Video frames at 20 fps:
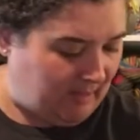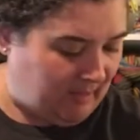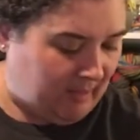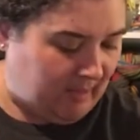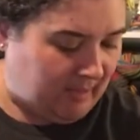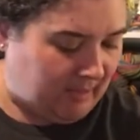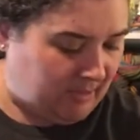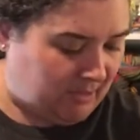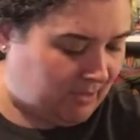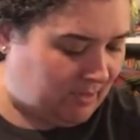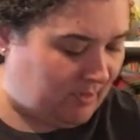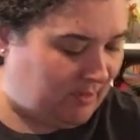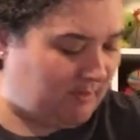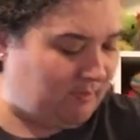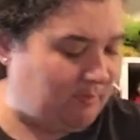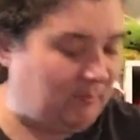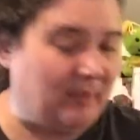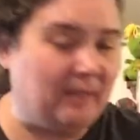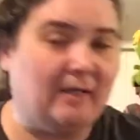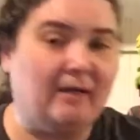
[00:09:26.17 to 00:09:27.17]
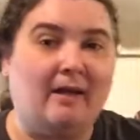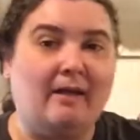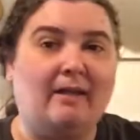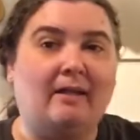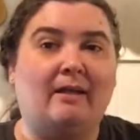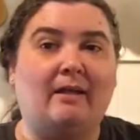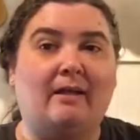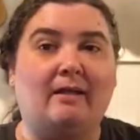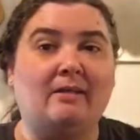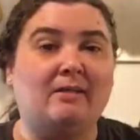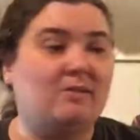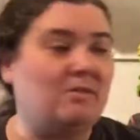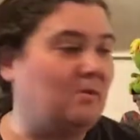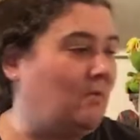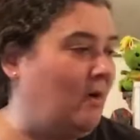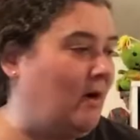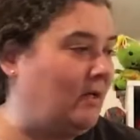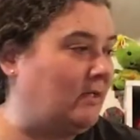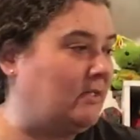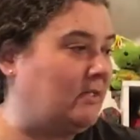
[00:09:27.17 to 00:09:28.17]
It's just been kind of nice to
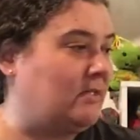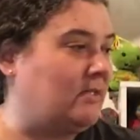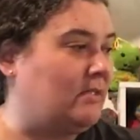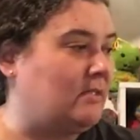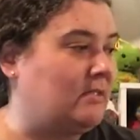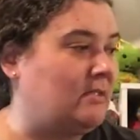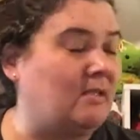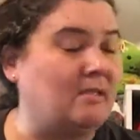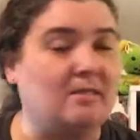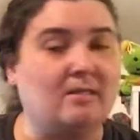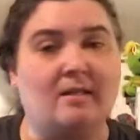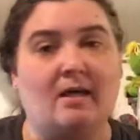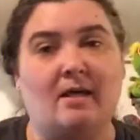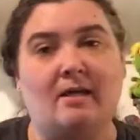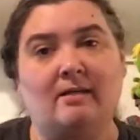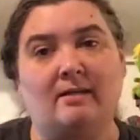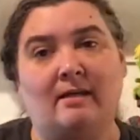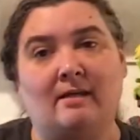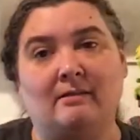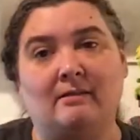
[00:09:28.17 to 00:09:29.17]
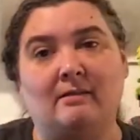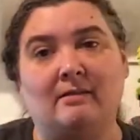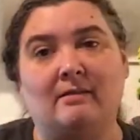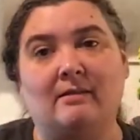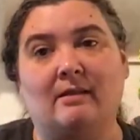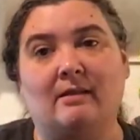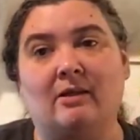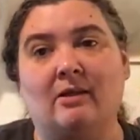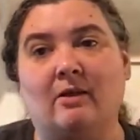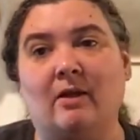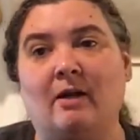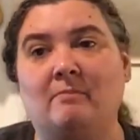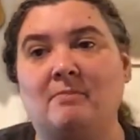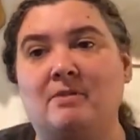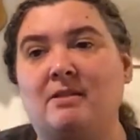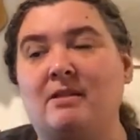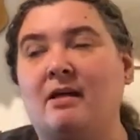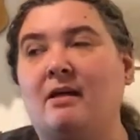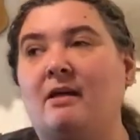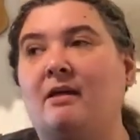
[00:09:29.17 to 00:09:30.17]
watch the sunset down or
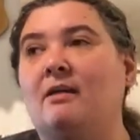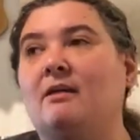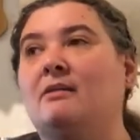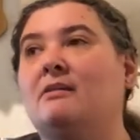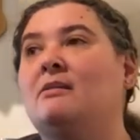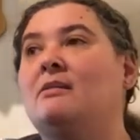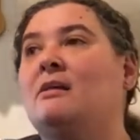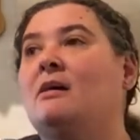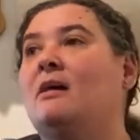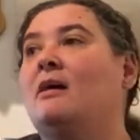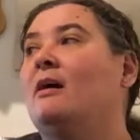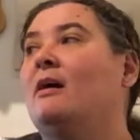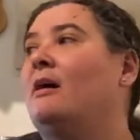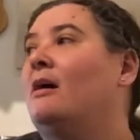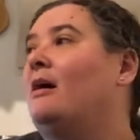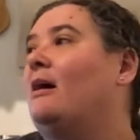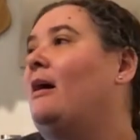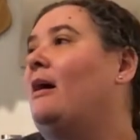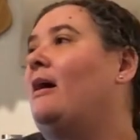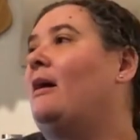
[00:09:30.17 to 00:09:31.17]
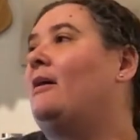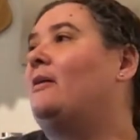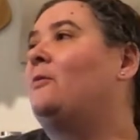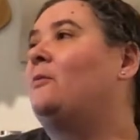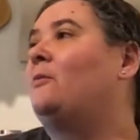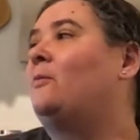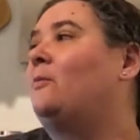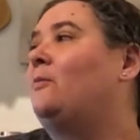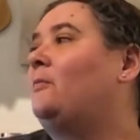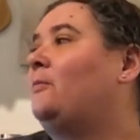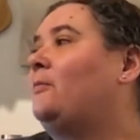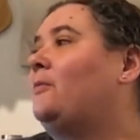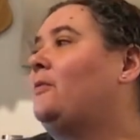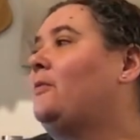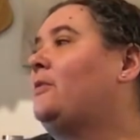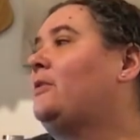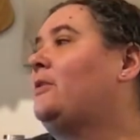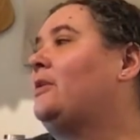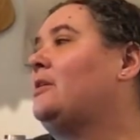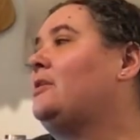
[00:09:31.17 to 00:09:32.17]
upstairs, and
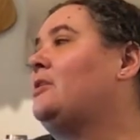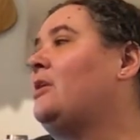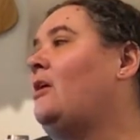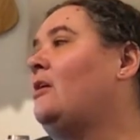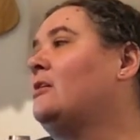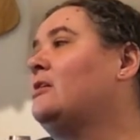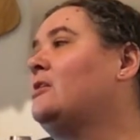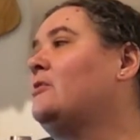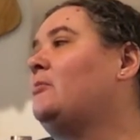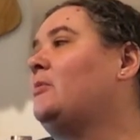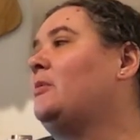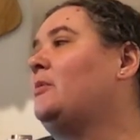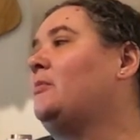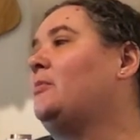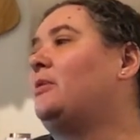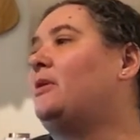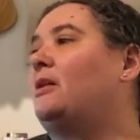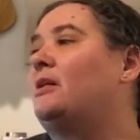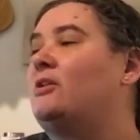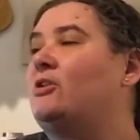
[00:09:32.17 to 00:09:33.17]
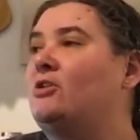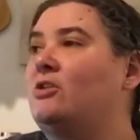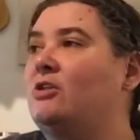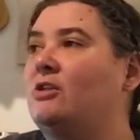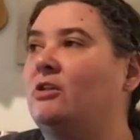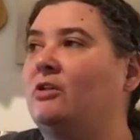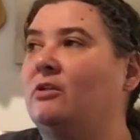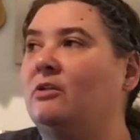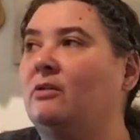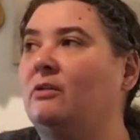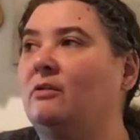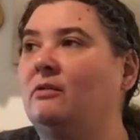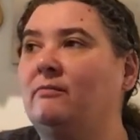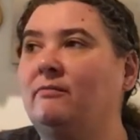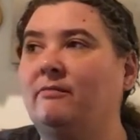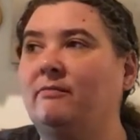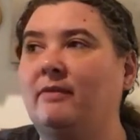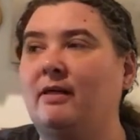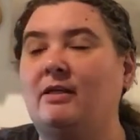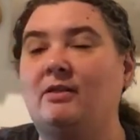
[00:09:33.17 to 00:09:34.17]
the dogs have been pretty chill.
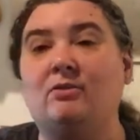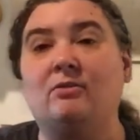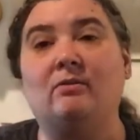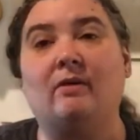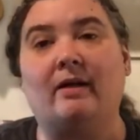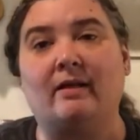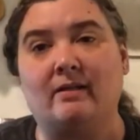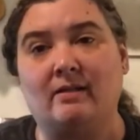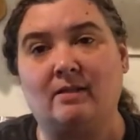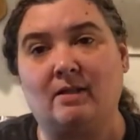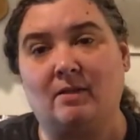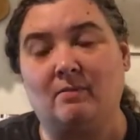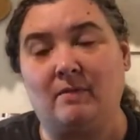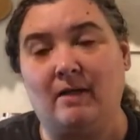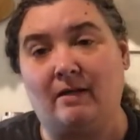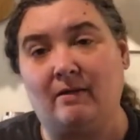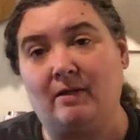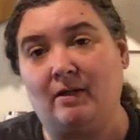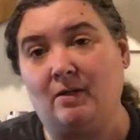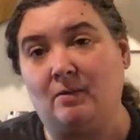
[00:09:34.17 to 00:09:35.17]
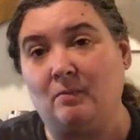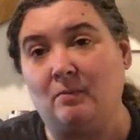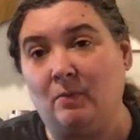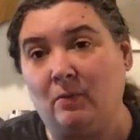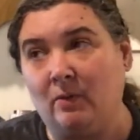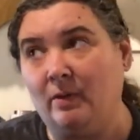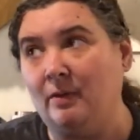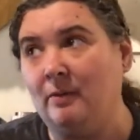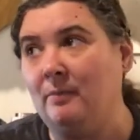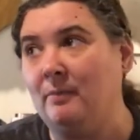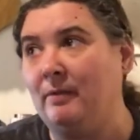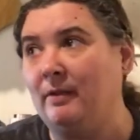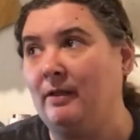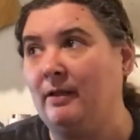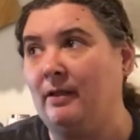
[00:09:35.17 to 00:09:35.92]
They do like to come down here more, but